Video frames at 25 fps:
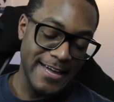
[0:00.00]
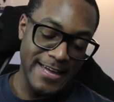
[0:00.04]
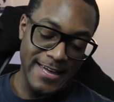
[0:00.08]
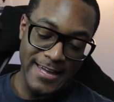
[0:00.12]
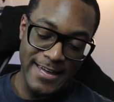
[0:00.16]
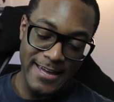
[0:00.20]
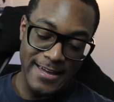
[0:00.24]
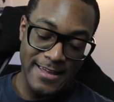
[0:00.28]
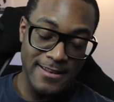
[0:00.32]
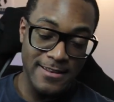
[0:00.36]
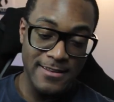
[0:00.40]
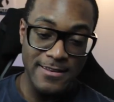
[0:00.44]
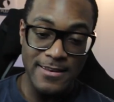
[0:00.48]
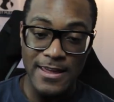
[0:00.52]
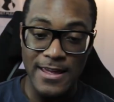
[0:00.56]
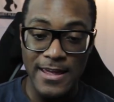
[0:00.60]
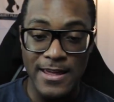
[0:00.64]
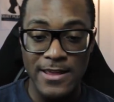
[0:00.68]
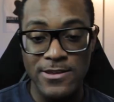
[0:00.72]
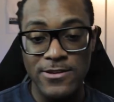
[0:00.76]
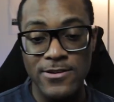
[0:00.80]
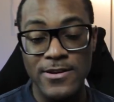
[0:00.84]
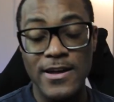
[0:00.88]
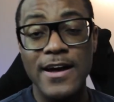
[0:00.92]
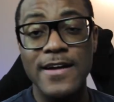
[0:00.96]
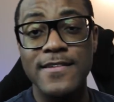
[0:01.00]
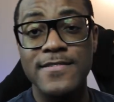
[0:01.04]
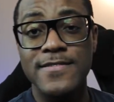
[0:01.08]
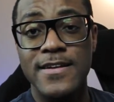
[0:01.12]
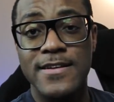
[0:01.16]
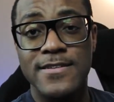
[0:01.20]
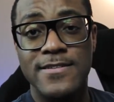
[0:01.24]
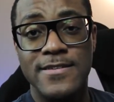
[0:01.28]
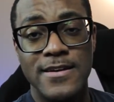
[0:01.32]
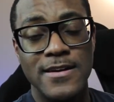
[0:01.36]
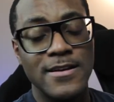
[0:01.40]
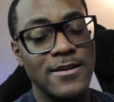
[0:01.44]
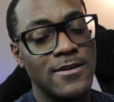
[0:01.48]
And you guys
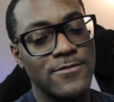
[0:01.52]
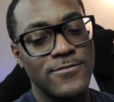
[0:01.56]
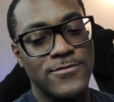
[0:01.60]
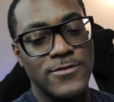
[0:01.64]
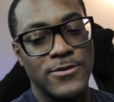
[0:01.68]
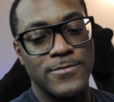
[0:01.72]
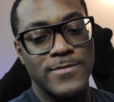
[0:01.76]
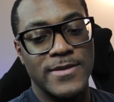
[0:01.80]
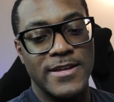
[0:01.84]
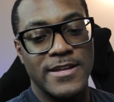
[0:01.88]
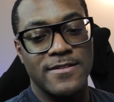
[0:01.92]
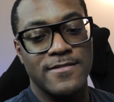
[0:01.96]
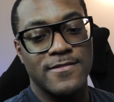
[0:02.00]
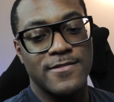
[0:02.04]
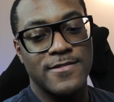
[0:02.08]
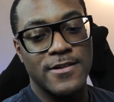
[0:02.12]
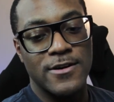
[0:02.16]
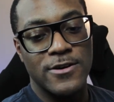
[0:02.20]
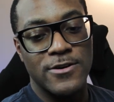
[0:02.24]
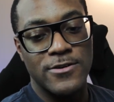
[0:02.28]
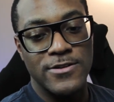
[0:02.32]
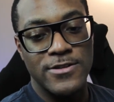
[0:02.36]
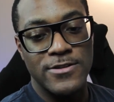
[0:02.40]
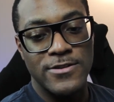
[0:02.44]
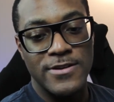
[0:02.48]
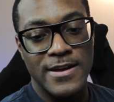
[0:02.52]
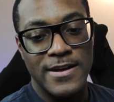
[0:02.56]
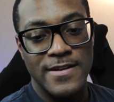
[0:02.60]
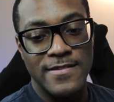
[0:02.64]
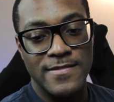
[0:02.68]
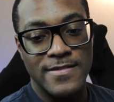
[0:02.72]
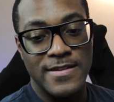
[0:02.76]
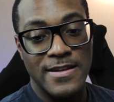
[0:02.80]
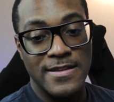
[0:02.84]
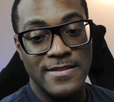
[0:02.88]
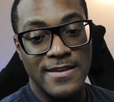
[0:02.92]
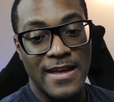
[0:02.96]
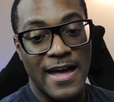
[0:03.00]
get to interview me. So you
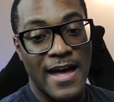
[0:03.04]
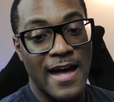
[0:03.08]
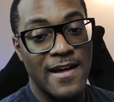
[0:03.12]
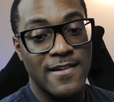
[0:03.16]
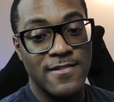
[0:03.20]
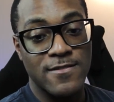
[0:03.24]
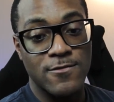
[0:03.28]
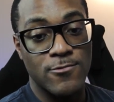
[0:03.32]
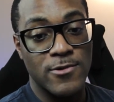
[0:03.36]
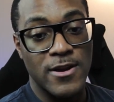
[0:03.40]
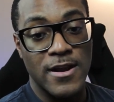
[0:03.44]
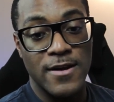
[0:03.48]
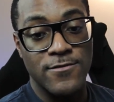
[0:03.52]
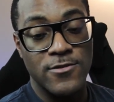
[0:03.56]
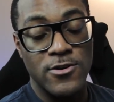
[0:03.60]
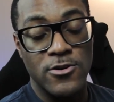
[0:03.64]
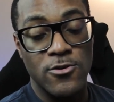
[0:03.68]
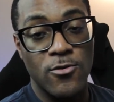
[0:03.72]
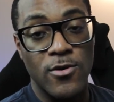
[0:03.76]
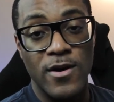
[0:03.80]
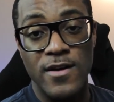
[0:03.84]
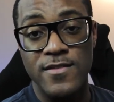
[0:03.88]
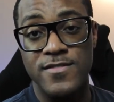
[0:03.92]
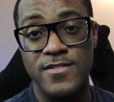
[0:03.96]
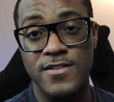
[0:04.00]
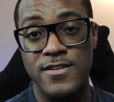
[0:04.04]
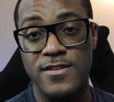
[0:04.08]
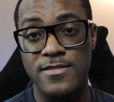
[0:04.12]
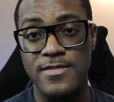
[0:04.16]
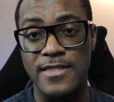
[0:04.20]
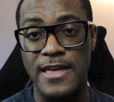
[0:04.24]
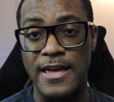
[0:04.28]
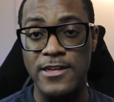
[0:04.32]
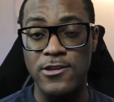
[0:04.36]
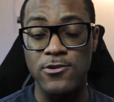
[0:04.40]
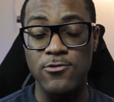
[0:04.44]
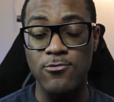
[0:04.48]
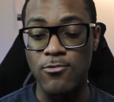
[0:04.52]
guys get to ask whatever question
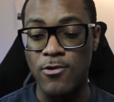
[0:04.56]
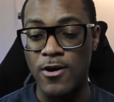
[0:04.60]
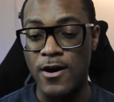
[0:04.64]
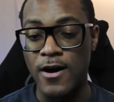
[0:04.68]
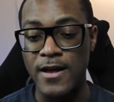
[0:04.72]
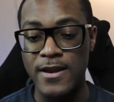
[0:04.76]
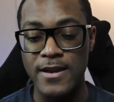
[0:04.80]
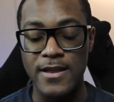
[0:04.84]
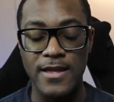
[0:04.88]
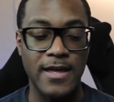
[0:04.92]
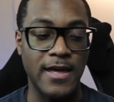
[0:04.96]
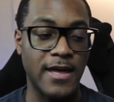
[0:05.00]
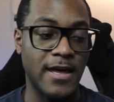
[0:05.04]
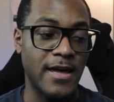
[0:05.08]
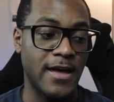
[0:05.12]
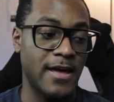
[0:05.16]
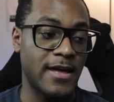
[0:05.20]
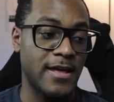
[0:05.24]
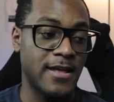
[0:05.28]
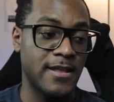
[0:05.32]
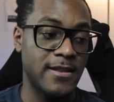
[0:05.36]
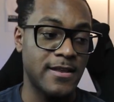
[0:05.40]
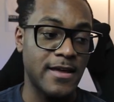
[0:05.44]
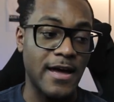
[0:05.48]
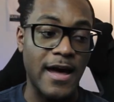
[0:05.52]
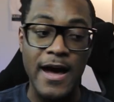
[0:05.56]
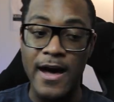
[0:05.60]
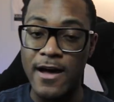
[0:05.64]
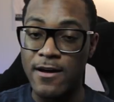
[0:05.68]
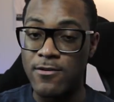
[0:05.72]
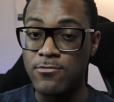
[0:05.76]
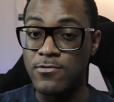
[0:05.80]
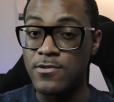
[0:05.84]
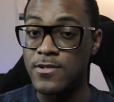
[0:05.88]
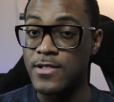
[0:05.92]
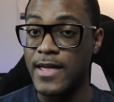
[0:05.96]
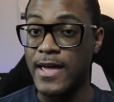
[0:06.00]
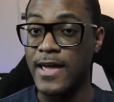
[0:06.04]
that you want and I
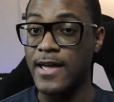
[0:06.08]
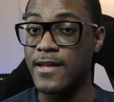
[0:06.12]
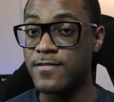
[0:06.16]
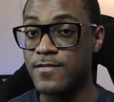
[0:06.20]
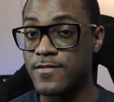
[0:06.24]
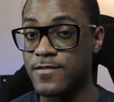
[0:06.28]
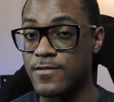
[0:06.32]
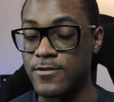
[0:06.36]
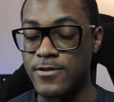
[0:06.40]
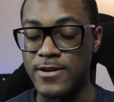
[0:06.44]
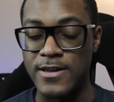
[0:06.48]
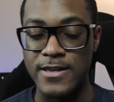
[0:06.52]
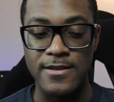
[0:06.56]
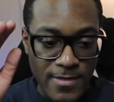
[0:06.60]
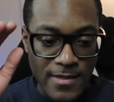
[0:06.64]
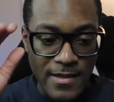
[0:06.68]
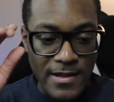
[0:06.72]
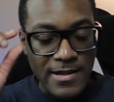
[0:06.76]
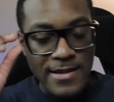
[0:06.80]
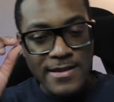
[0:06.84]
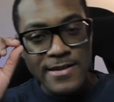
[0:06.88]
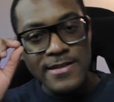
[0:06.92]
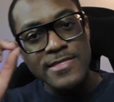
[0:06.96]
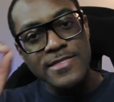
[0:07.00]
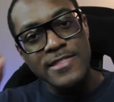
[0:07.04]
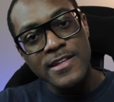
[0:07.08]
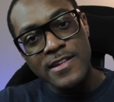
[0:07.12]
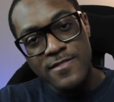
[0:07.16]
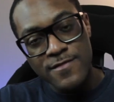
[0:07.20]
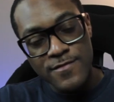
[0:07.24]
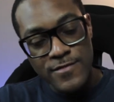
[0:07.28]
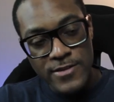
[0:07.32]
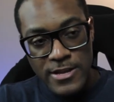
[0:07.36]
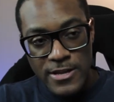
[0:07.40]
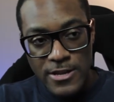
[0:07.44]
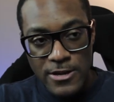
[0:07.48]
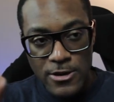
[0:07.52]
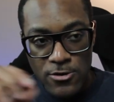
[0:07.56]
will answer it. This
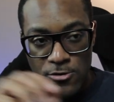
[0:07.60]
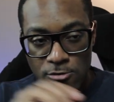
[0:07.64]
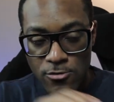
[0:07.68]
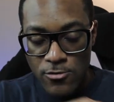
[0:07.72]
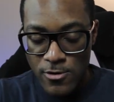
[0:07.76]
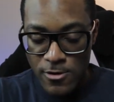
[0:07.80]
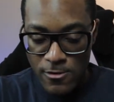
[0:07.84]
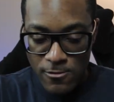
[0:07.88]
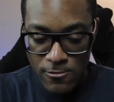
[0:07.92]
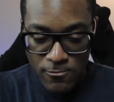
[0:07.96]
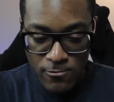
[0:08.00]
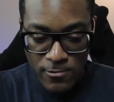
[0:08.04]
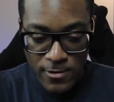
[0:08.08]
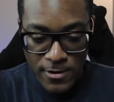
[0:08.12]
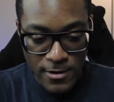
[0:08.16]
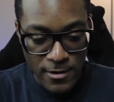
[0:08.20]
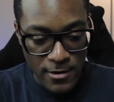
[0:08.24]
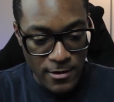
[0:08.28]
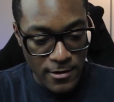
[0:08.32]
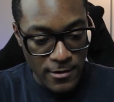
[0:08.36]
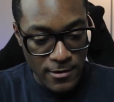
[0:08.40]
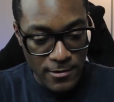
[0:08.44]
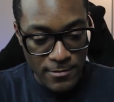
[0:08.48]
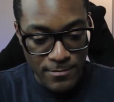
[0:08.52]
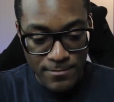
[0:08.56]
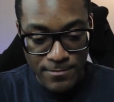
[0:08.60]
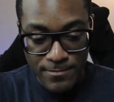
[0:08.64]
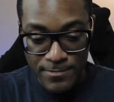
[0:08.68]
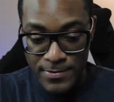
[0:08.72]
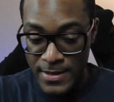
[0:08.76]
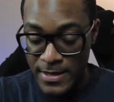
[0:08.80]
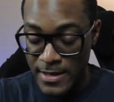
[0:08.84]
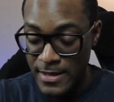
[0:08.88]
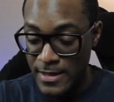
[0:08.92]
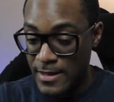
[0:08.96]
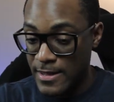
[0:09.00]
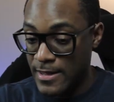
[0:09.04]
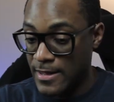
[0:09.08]
video will
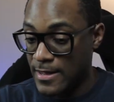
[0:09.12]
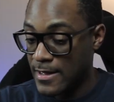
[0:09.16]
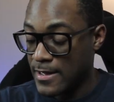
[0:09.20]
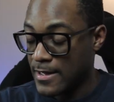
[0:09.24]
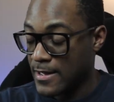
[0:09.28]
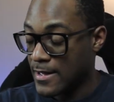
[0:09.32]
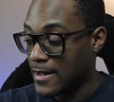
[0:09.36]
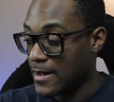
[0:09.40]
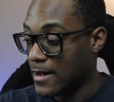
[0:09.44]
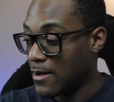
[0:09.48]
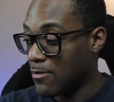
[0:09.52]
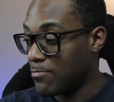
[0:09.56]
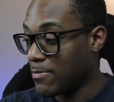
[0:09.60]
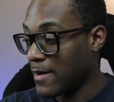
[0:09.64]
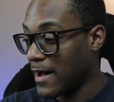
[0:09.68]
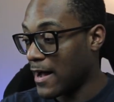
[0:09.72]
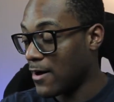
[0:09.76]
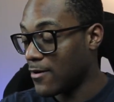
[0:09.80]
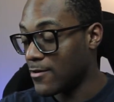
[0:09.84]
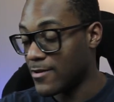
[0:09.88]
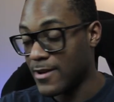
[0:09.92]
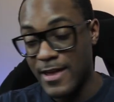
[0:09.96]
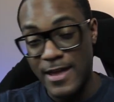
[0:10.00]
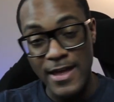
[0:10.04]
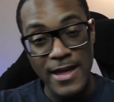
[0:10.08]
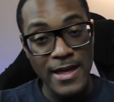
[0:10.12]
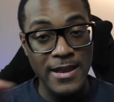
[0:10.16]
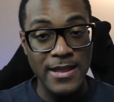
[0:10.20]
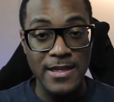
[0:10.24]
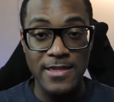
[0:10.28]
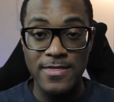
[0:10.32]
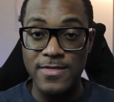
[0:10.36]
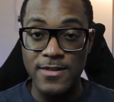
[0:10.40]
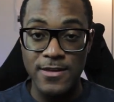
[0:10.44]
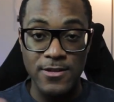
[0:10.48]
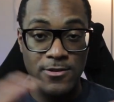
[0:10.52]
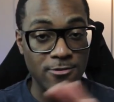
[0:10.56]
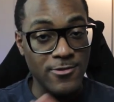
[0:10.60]
be about
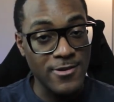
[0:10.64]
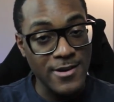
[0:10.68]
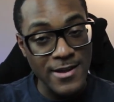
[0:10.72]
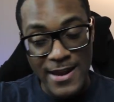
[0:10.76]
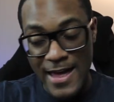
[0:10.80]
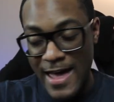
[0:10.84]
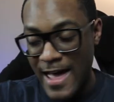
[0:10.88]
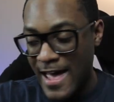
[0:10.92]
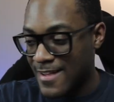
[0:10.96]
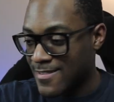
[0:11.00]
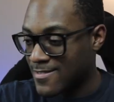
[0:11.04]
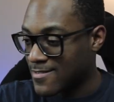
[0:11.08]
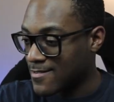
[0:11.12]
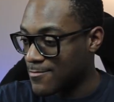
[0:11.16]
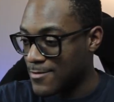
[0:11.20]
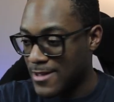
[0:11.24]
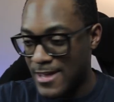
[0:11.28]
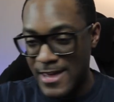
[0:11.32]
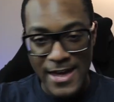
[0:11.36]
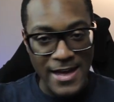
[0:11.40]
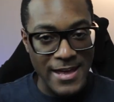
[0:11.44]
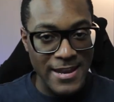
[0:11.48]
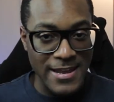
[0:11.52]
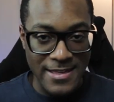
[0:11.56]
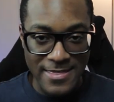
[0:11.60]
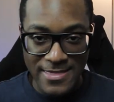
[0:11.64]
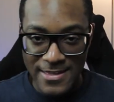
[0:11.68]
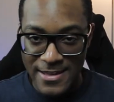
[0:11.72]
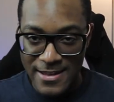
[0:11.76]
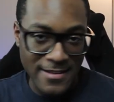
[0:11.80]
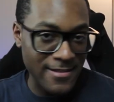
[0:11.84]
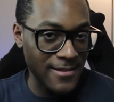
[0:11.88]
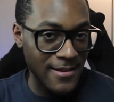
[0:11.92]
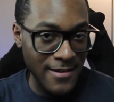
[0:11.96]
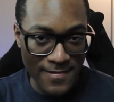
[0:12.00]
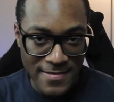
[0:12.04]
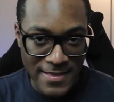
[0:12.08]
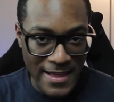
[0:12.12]
anything. You can ask me anything.
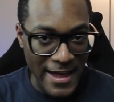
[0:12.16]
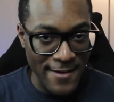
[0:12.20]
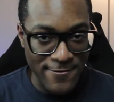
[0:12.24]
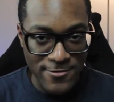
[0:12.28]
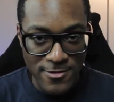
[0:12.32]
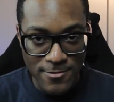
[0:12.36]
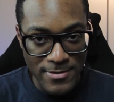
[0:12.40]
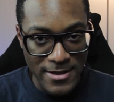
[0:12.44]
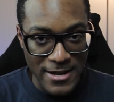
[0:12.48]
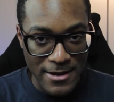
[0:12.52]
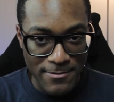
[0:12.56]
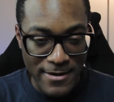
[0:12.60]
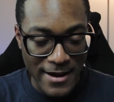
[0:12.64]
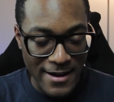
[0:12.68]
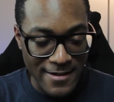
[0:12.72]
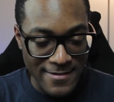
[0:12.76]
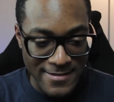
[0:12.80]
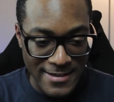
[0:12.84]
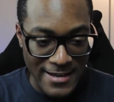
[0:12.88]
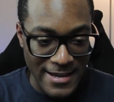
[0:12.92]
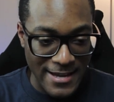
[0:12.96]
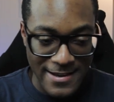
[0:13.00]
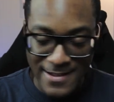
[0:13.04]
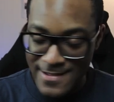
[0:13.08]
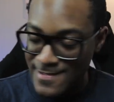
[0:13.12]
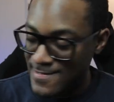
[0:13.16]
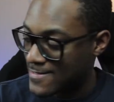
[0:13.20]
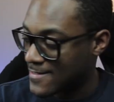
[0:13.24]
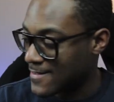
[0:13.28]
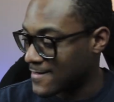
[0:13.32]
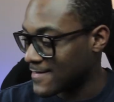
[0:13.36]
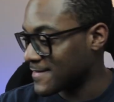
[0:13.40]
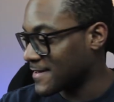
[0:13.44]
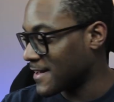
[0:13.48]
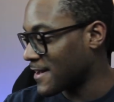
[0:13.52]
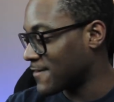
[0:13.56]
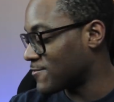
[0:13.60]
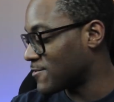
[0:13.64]
It doesn't have to be about tennis.
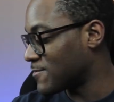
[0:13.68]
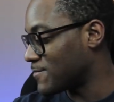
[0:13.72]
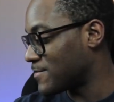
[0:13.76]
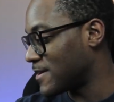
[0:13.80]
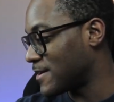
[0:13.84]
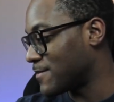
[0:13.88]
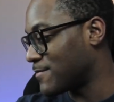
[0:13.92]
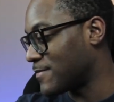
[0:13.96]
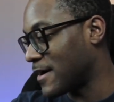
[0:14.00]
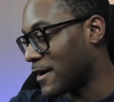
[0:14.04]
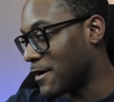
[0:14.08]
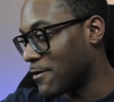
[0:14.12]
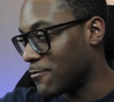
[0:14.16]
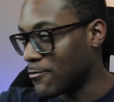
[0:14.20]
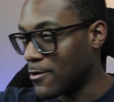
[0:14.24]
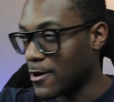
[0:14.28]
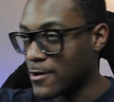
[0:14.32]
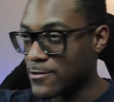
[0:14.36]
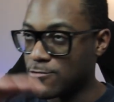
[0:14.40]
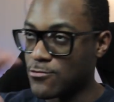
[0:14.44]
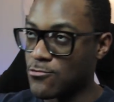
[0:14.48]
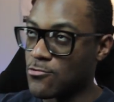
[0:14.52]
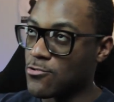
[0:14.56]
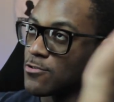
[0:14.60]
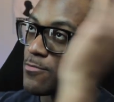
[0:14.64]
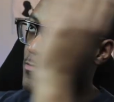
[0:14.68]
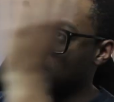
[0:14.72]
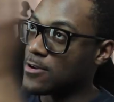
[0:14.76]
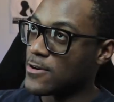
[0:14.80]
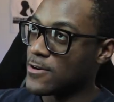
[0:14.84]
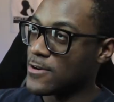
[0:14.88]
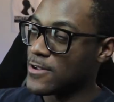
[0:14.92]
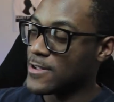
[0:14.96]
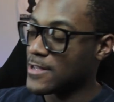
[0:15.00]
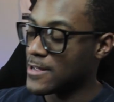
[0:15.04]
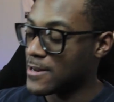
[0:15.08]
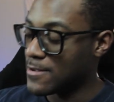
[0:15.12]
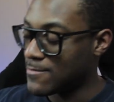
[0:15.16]
Doesn't have to be about what tournament
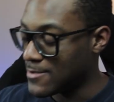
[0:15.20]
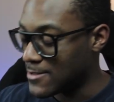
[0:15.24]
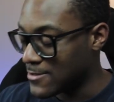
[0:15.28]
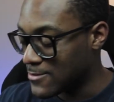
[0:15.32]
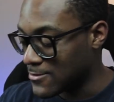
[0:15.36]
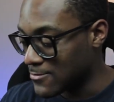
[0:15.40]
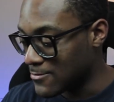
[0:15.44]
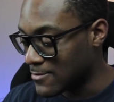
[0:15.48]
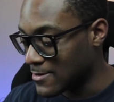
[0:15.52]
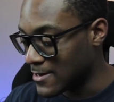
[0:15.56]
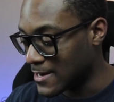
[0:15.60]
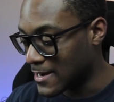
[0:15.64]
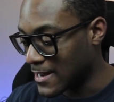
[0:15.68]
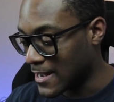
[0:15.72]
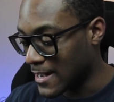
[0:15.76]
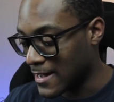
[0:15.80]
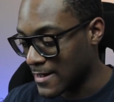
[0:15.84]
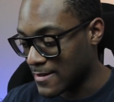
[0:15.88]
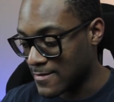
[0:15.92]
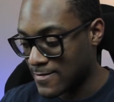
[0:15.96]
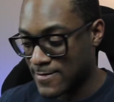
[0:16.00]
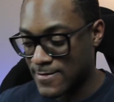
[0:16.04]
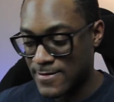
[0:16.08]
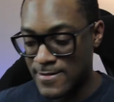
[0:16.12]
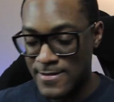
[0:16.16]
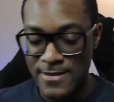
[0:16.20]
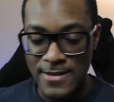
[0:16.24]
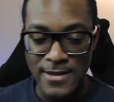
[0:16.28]
are you gonna be doing next.